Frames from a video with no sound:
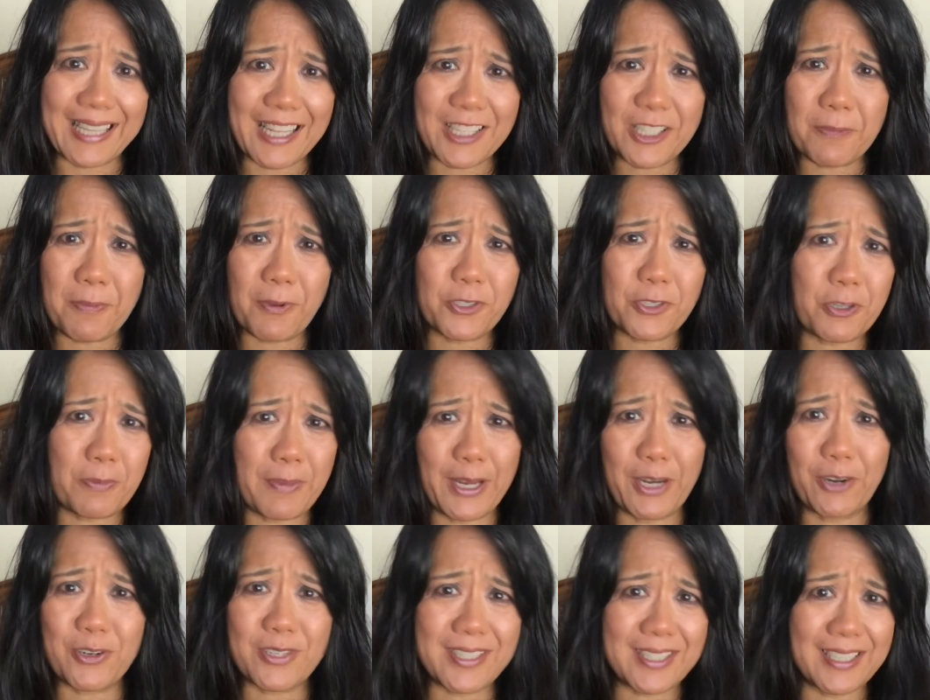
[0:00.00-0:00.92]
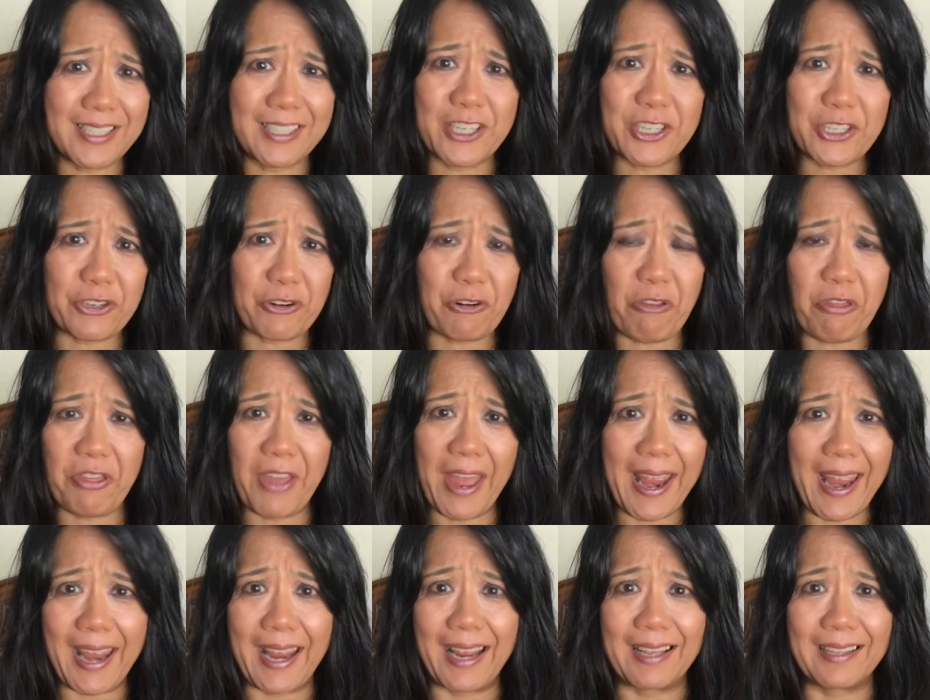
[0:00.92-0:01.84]
That's supposed to be her signature
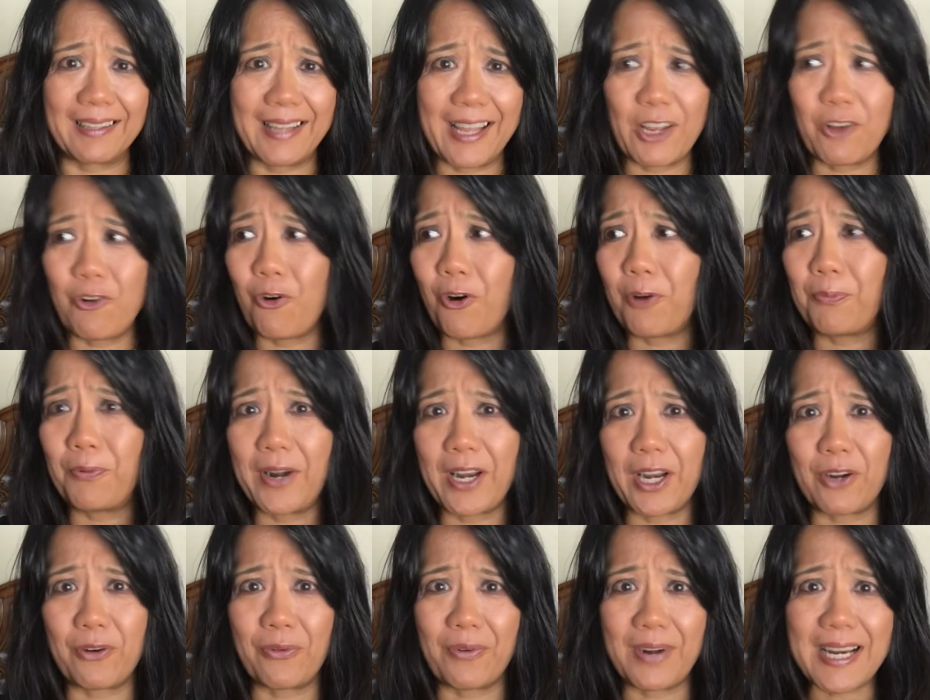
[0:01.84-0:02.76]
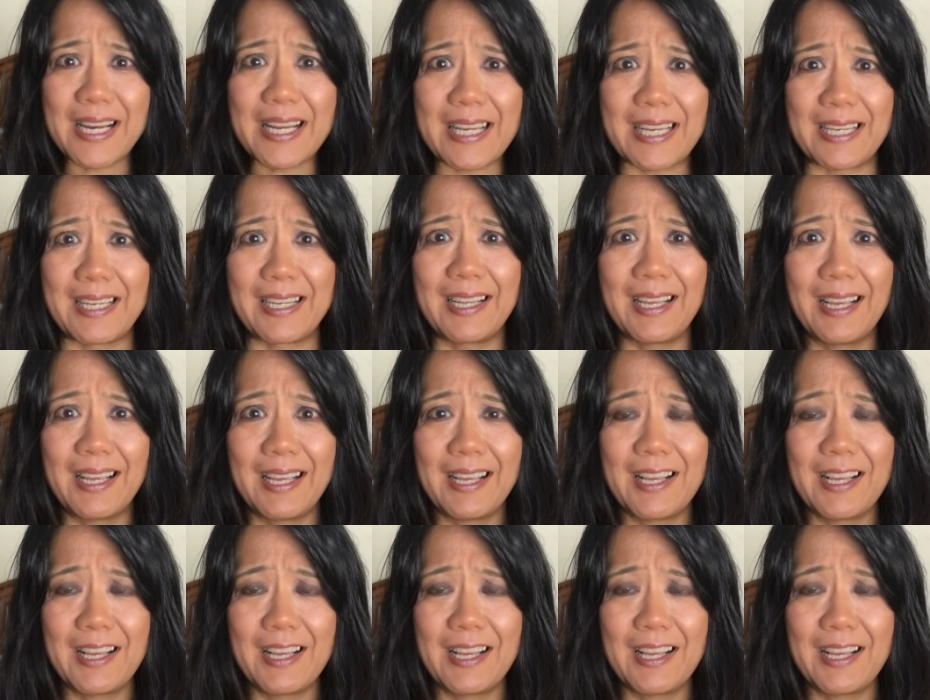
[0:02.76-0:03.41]
thing, like corporate greed.